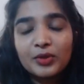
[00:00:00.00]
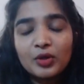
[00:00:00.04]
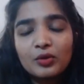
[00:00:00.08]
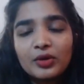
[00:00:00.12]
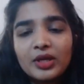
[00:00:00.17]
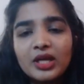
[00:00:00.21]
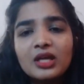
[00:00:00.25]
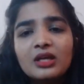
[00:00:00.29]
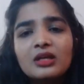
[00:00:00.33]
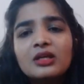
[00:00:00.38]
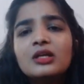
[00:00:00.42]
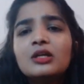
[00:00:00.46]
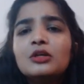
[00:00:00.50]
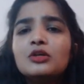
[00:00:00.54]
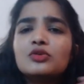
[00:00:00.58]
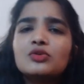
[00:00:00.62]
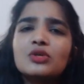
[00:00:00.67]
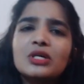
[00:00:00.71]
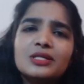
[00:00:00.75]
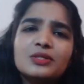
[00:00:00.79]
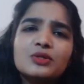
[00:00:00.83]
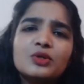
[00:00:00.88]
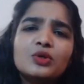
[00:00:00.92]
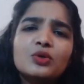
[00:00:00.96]
Okay,
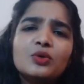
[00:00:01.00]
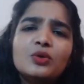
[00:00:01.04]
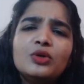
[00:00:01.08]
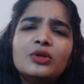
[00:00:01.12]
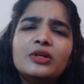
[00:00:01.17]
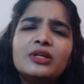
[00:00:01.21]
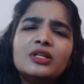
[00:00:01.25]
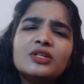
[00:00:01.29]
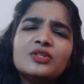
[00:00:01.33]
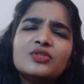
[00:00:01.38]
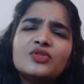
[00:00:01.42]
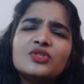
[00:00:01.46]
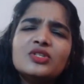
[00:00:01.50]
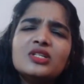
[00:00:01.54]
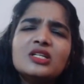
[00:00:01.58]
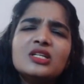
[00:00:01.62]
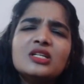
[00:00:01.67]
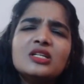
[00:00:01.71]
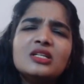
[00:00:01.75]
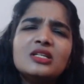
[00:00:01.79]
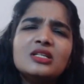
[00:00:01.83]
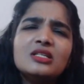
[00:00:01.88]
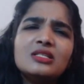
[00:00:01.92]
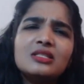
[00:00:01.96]
so as I told you, it is
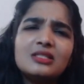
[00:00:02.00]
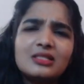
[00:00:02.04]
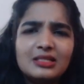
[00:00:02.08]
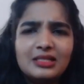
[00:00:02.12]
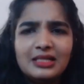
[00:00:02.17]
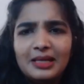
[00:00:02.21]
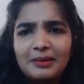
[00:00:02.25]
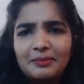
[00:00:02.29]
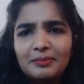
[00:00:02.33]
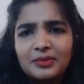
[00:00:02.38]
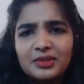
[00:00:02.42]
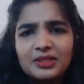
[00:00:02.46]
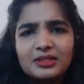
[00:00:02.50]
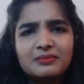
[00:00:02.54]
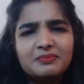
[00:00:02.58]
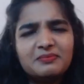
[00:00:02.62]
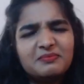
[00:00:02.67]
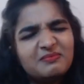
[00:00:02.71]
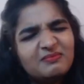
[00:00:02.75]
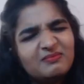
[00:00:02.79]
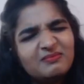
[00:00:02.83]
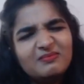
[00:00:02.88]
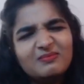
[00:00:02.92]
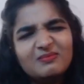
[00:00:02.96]
just a number.
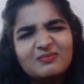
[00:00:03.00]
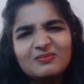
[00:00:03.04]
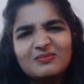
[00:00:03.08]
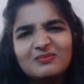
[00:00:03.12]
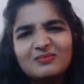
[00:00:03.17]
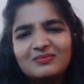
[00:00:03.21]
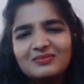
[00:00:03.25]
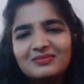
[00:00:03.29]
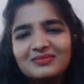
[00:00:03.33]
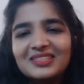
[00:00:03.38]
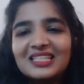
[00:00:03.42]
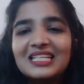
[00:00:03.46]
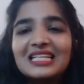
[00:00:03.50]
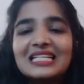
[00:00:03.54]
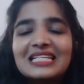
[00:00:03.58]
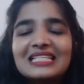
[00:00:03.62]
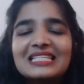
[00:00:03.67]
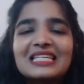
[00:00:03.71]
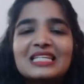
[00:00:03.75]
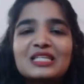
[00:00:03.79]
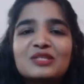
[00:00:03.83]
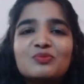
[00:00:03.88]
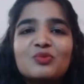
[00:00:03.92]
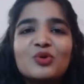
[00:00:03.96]
Hmm,
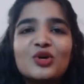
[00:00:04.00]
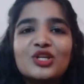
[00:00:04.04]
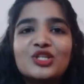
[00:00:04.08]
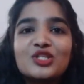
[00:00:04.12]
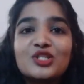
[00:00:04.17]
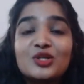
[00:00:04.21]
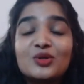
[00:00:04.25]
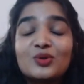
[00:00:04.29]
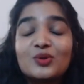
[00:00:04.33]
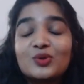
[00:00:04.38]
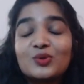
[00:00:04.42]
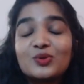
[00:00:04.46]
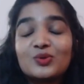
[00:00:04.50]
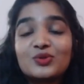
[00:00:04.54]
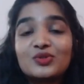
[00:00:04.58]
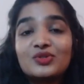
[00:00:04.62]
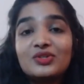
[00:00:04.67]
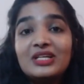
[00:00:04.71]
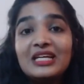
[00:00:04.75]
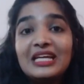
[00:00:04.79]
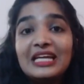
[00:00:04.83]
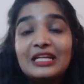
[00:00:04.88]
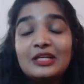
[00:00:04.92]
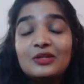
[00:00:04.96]
six point zero two
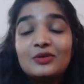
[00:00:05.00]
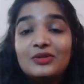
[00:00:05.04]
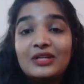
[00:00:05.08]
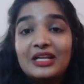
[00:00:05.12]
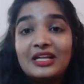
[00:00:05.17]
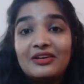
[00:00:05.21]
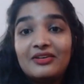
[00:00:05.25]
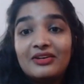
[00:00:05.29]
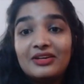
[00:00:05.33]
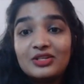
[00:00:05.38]
three into ten